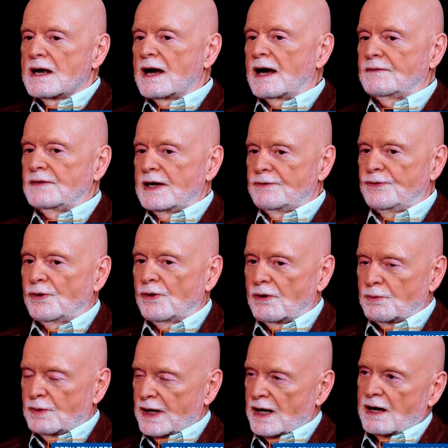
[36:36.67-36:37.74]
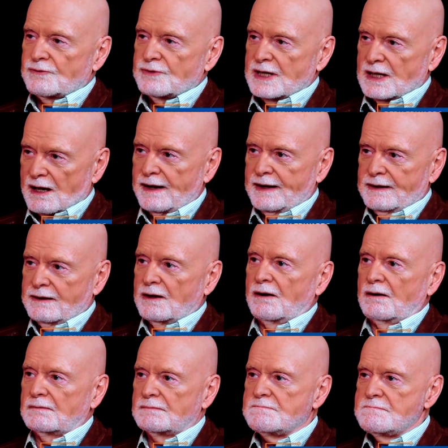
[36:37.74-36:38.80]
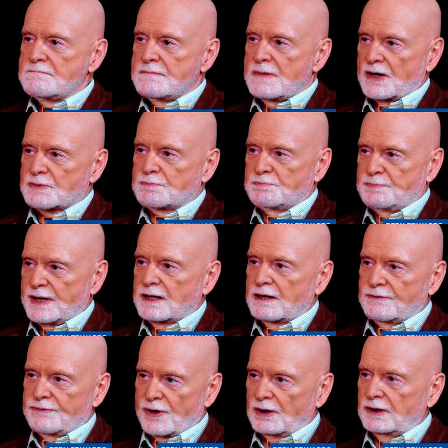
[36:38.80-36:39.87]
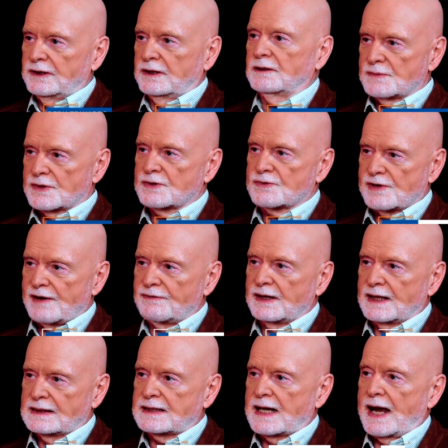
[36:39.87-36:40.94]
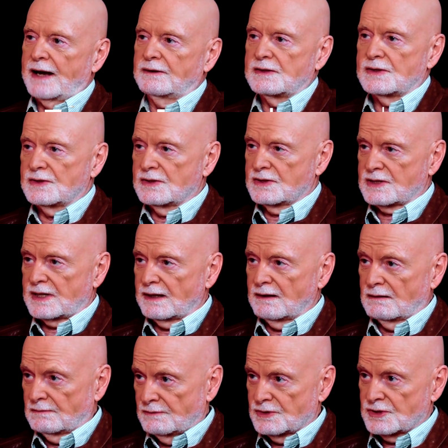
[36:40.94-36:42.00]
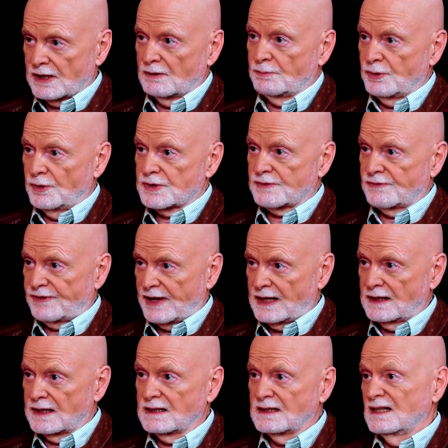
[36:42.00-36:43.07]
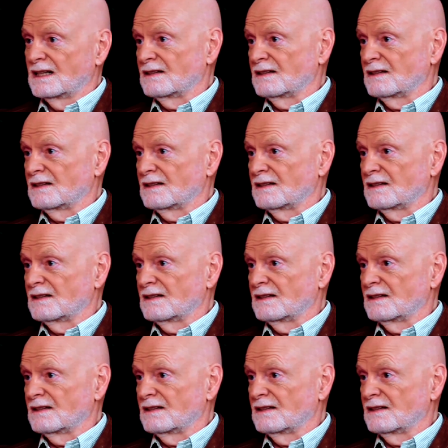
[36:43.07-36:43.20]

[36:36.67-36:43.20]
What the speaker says: And therefore, we are reliant on much bigger volumes travelling down single points of failure.